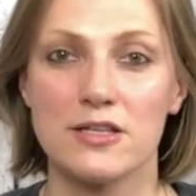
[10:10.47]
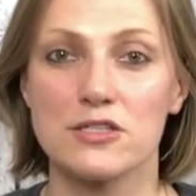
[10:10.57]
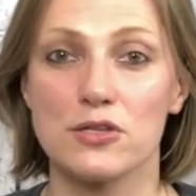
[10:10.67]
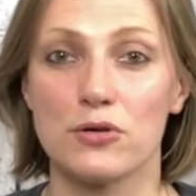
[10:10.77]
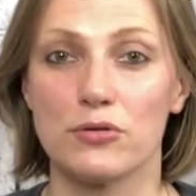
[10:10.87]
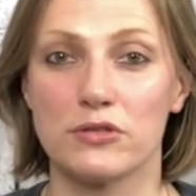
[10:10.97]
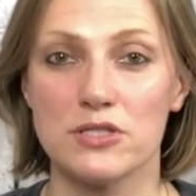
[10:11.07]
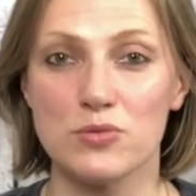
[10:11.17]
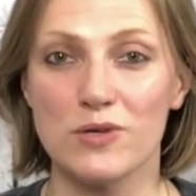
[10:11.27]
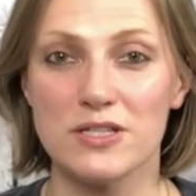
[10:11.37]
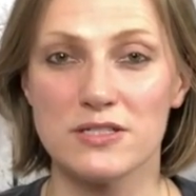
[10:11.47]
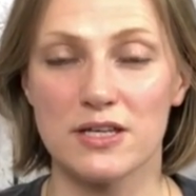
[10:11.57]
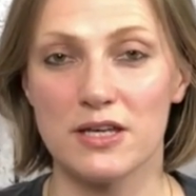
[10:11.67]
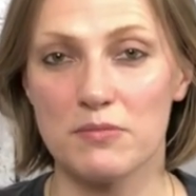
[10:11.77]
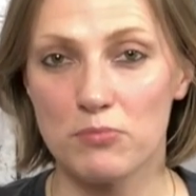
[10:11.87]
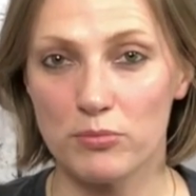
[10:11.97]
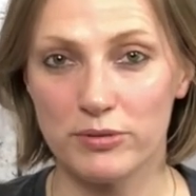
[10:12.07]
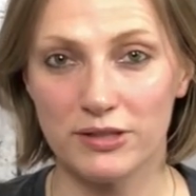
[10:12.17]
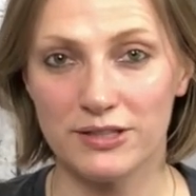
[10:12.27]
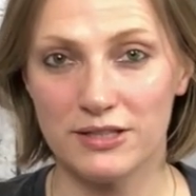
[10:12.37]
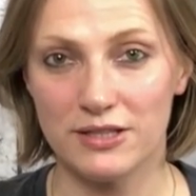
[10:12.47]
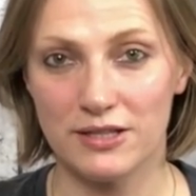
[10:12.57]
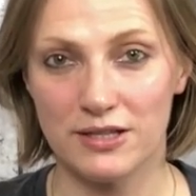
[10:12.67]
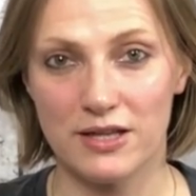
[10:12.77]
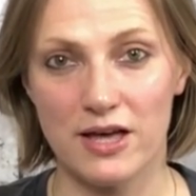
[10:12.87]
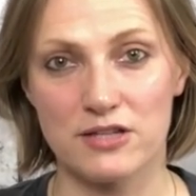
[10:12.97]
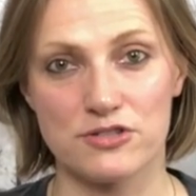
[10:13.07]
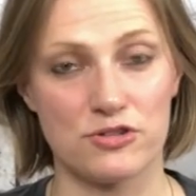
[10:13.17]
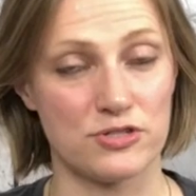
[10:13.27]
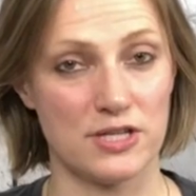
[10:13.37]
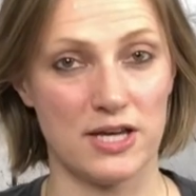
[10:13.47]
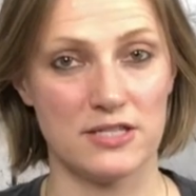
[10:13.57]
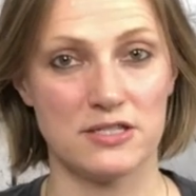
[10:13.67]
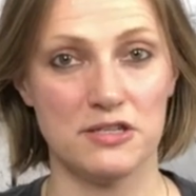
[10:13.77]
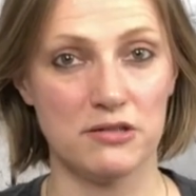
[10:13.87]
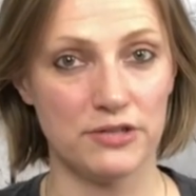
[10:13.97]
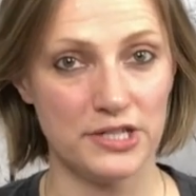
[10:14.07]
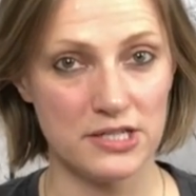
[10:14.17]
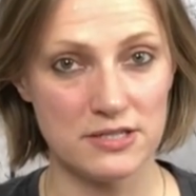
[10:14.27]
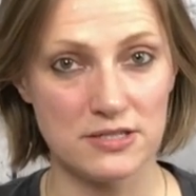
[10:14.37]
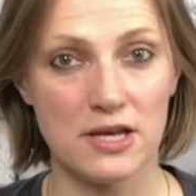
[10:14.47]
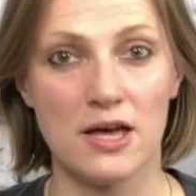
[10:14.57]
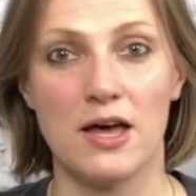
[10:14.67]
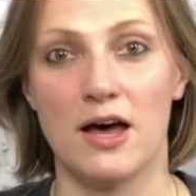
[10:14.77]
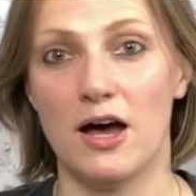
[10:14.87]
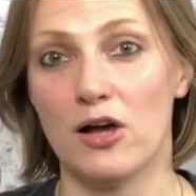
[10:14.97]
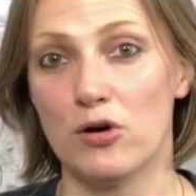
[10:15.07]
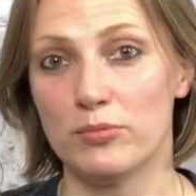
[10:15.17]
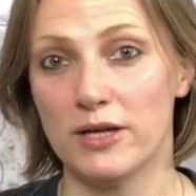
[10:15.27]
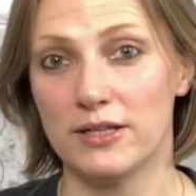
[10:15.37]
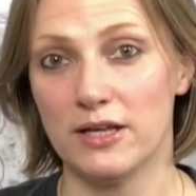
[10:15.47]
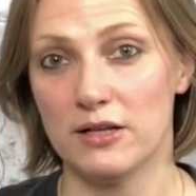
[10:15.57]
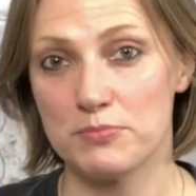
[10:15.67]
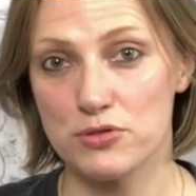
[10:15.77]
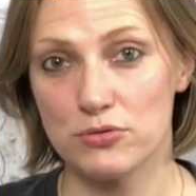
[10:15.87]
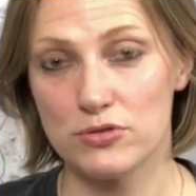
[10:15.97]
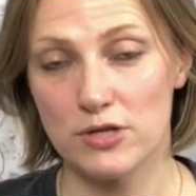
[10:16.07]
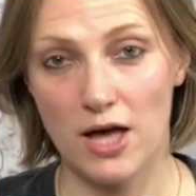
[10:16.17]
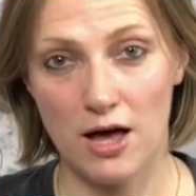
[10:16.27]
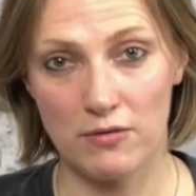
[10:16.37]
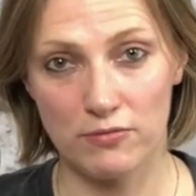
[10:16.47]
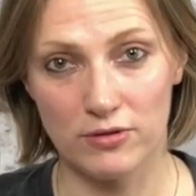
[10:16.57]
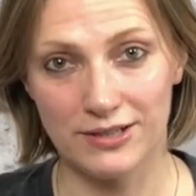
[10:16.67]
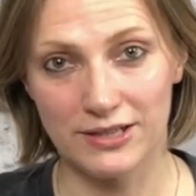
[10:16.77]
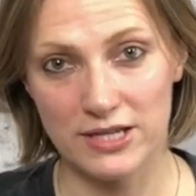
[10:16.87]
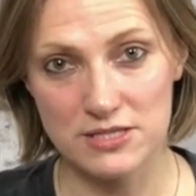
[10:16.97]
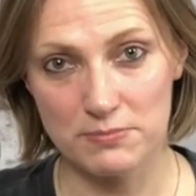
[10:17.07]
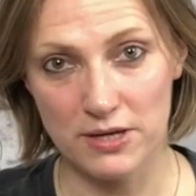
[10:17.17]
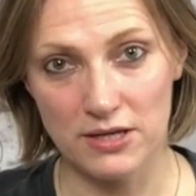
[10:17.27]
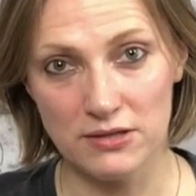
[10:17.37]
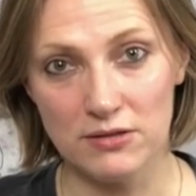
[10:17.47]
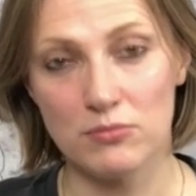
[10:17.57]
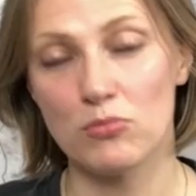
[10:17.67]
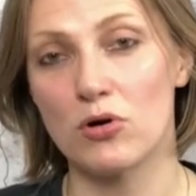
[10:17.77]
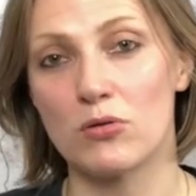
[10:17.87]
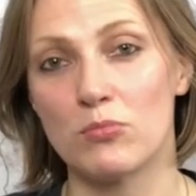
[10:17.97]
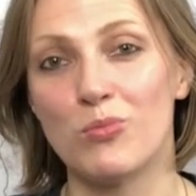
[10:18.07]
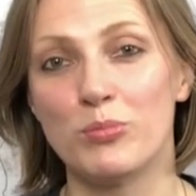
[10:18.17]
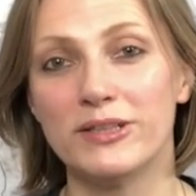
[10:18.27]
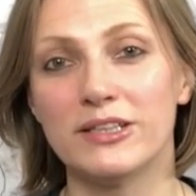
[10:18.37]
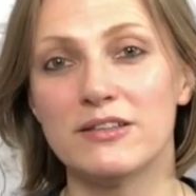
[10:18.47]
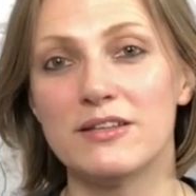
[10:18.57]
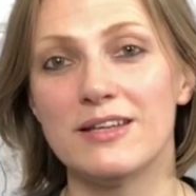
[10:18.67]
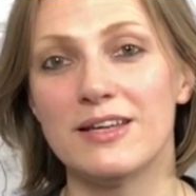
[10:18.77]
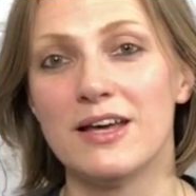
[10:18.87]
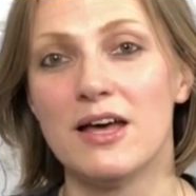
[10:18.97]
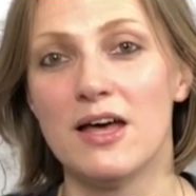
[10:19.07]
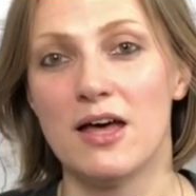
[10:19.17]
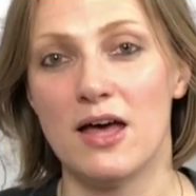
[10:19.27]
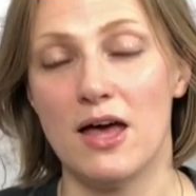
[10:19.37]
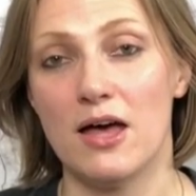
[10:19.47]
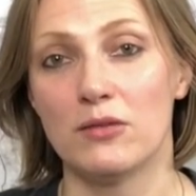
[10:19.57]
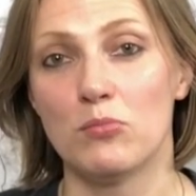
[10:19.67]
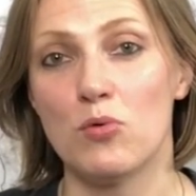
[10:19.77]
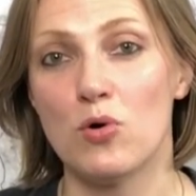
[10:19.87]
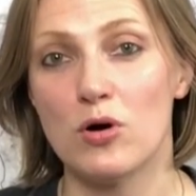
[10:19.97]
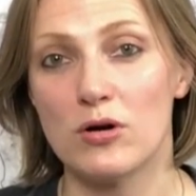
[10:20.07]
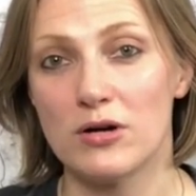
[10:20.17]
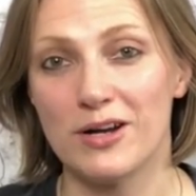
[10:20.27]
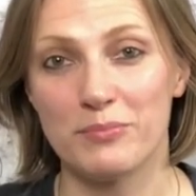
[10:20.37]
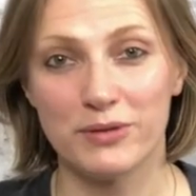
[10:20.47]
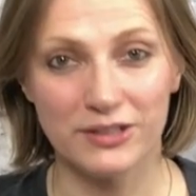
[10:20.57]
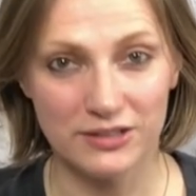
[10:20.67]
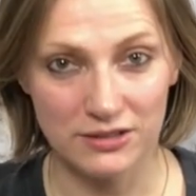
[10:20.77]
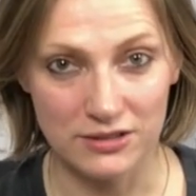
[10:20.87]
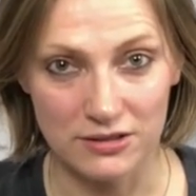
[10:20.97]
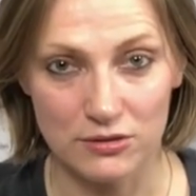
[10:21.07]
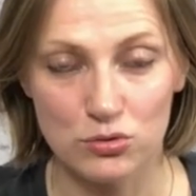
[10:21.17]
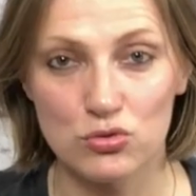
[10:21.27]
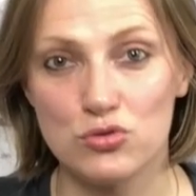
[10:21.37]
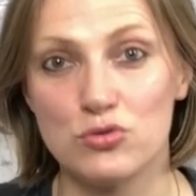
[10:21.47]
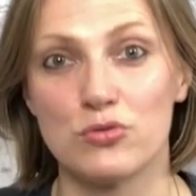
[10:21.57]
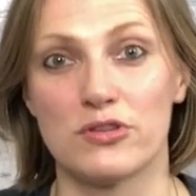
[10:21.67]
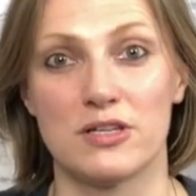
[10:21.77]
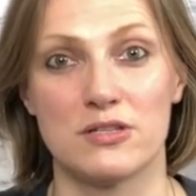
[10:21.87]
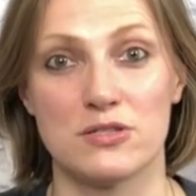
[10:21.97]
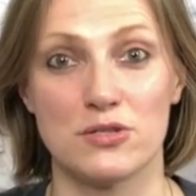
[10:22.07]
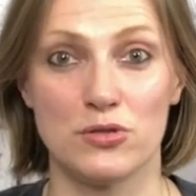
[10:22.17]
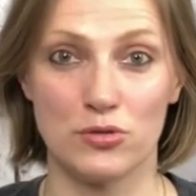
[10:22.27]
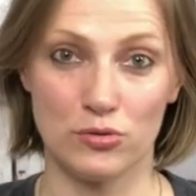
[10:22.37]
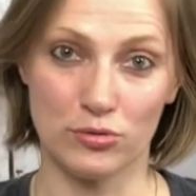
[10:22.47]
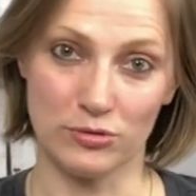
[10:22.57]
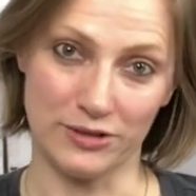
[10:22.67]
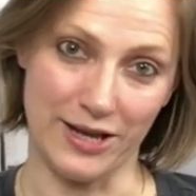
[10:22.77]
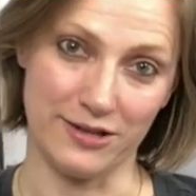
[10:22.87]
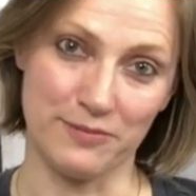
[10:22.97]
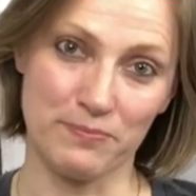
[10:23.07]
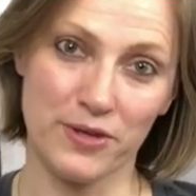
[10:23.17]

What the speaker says: So this was hip mobility exercise series. I hope that helps you to have less pain, more mobility, and more ability to do things you like.